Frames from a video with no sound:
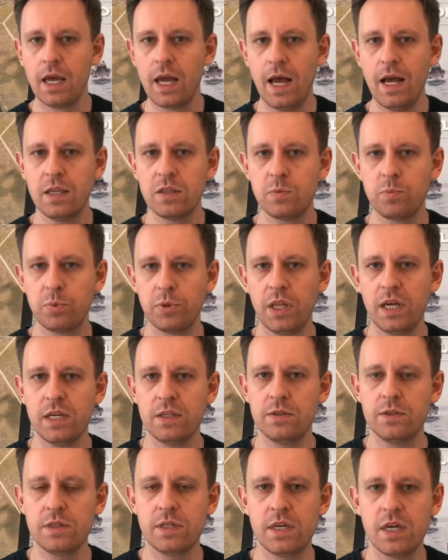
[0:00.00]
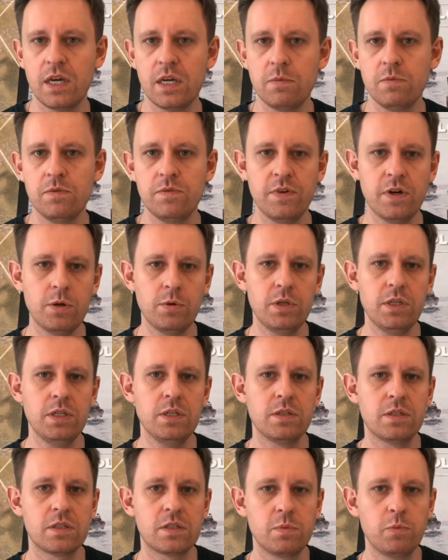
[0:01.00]
and play the game very
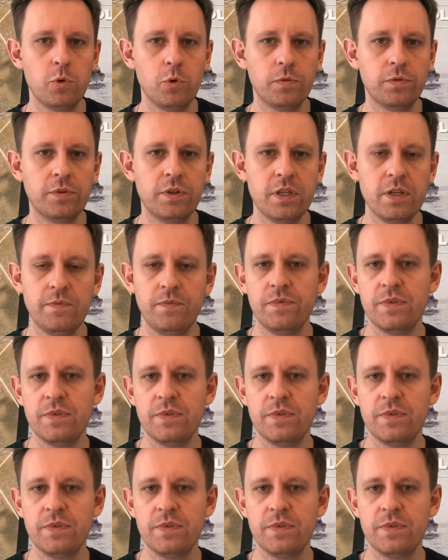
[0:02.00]
smoothly.